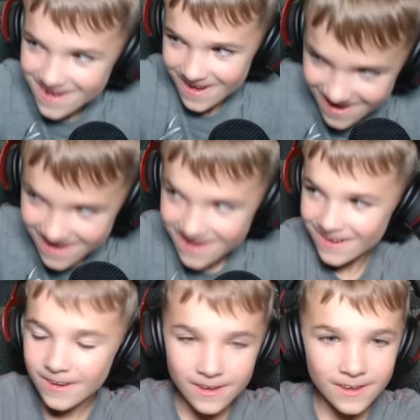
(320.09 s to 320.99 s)
Music,
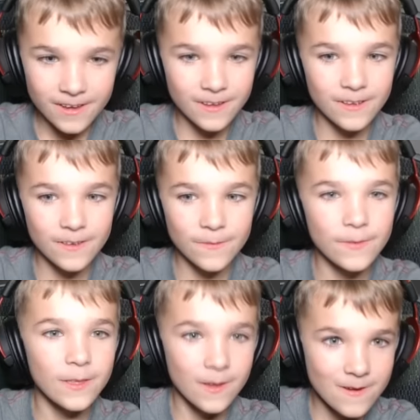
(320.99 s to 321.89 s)
music!
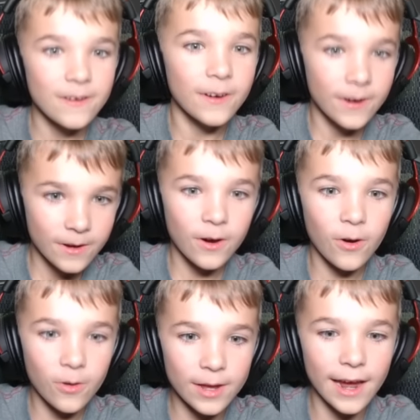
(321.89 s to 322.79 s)
Oh
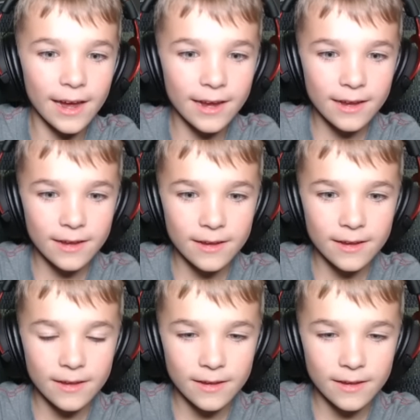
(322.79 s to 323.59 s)
yeah? I don't know.